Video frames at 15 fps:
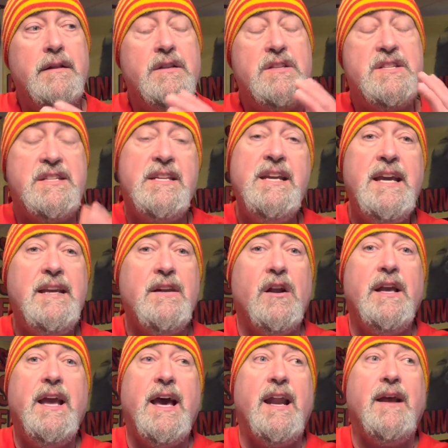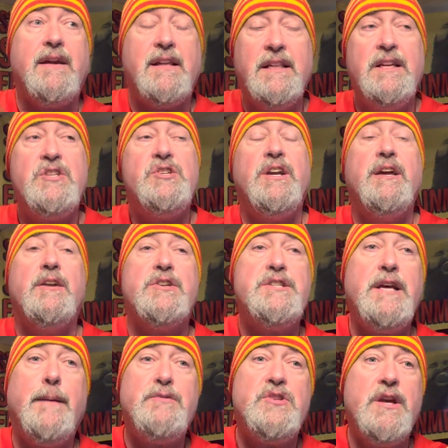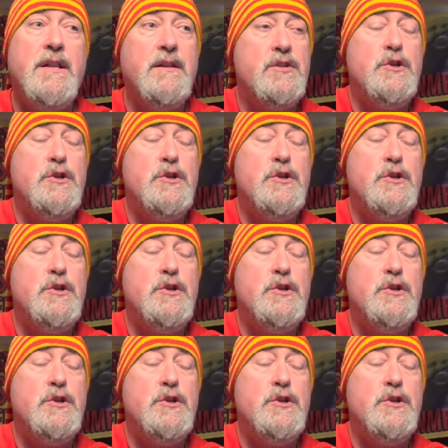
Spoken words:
Snead nearly had a clinching interception.